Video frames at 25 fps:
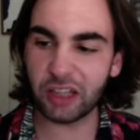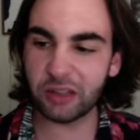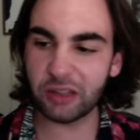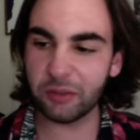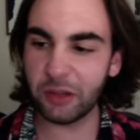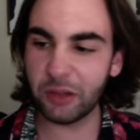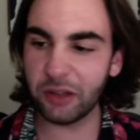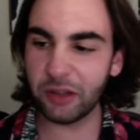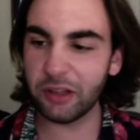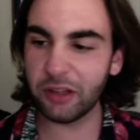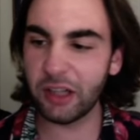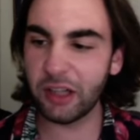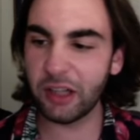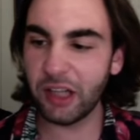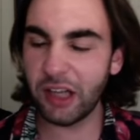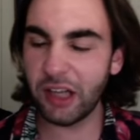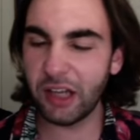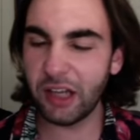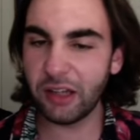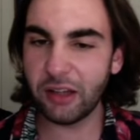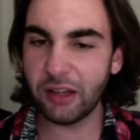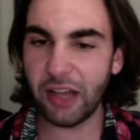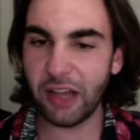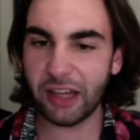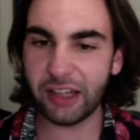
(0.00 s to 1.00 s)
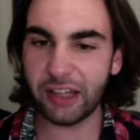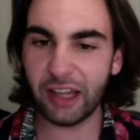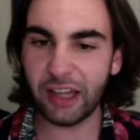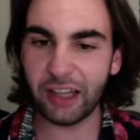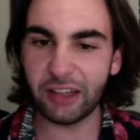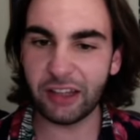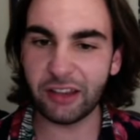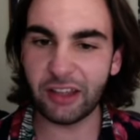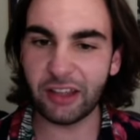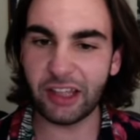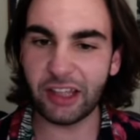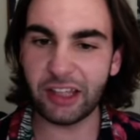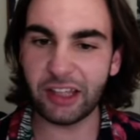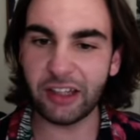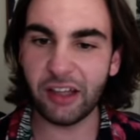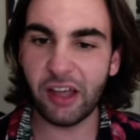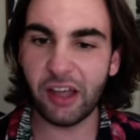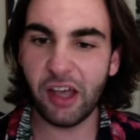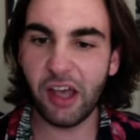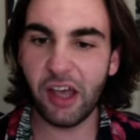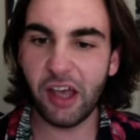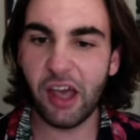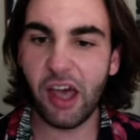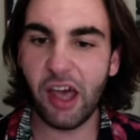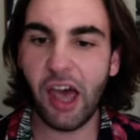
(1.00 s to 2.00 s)
about that kind of thing.
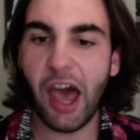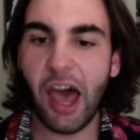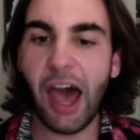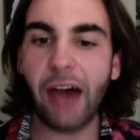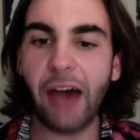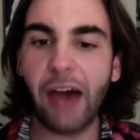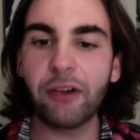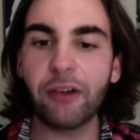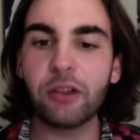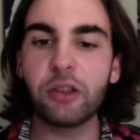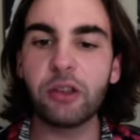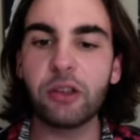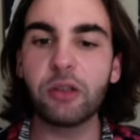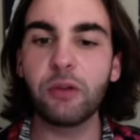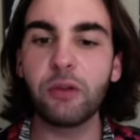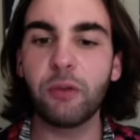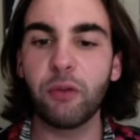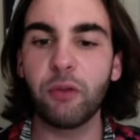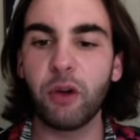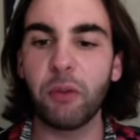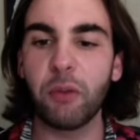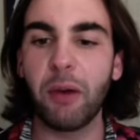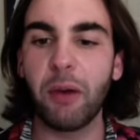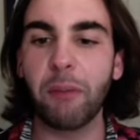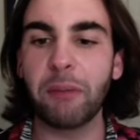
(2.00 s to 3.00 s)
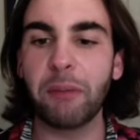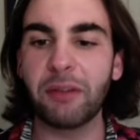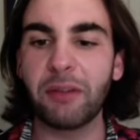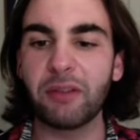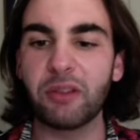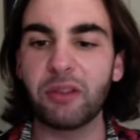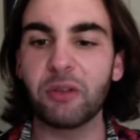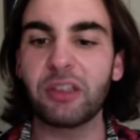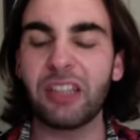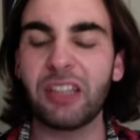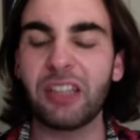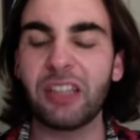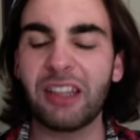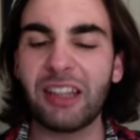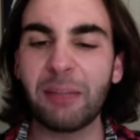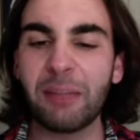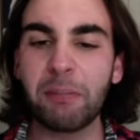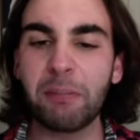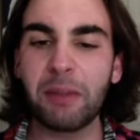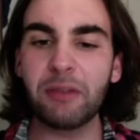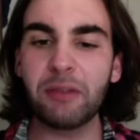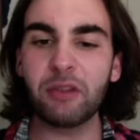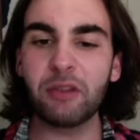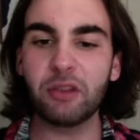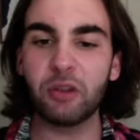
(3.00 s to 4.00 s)
How do you feel about beef stew? Because I think
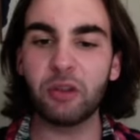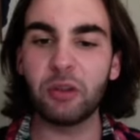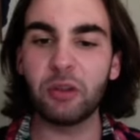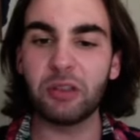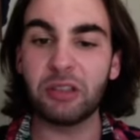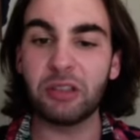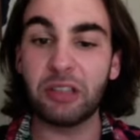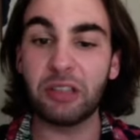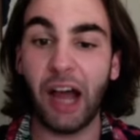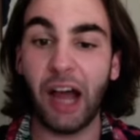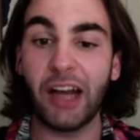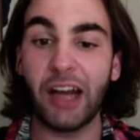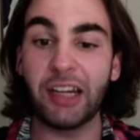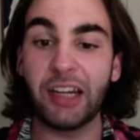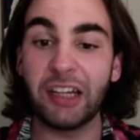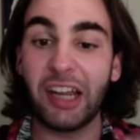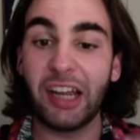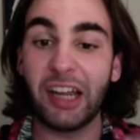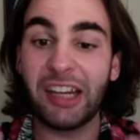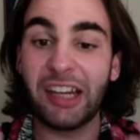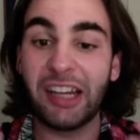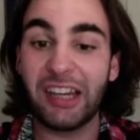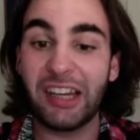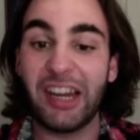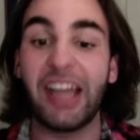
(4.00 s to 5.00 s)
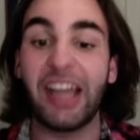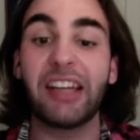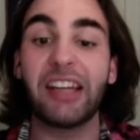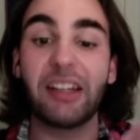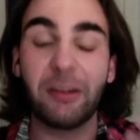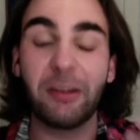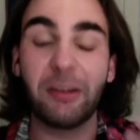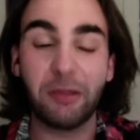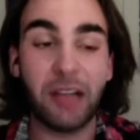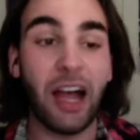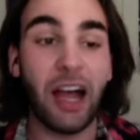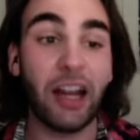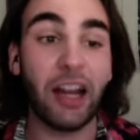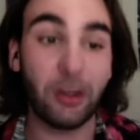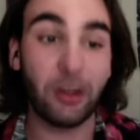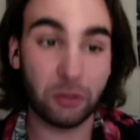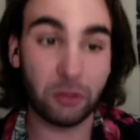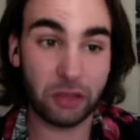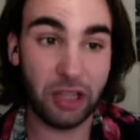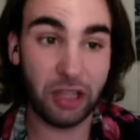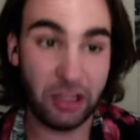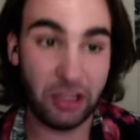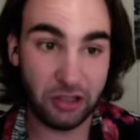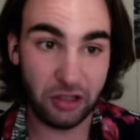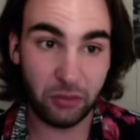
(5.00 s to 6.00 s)
beef stew has gotten a negative
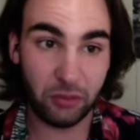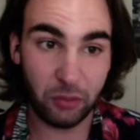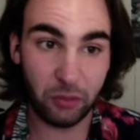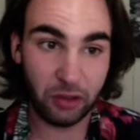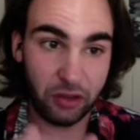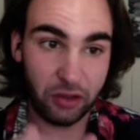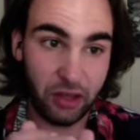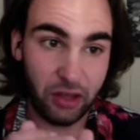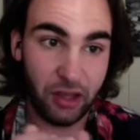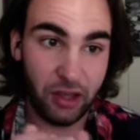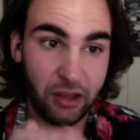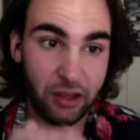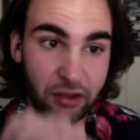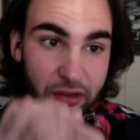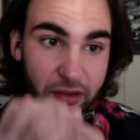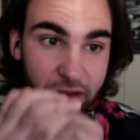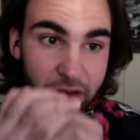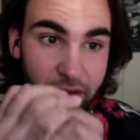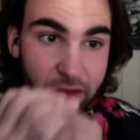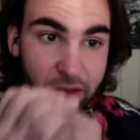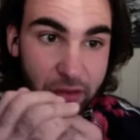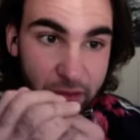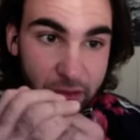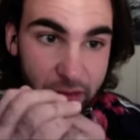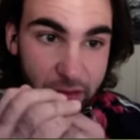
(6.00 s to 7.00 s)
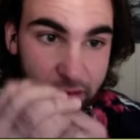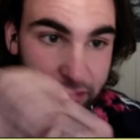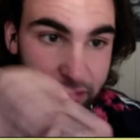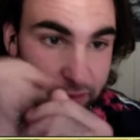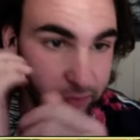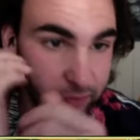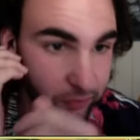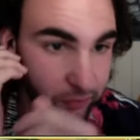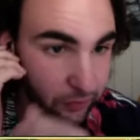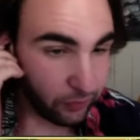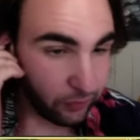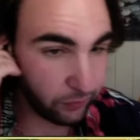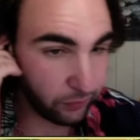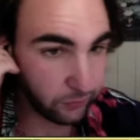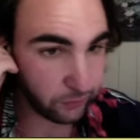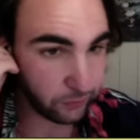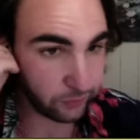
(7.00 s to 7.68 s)
connotation with it. Oh yeah, especially